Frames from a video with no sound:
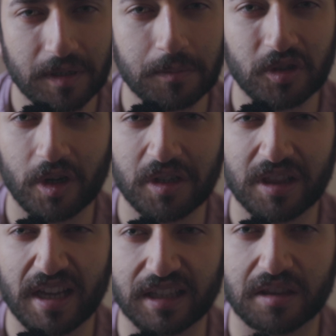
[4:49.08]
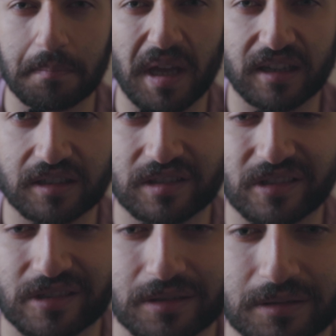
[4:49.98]
Maybe I'm starting to like the
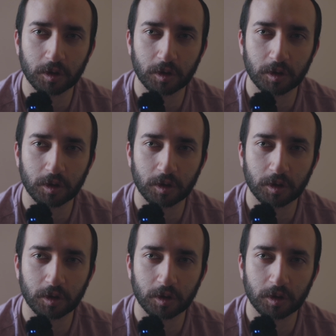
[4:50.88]
madness.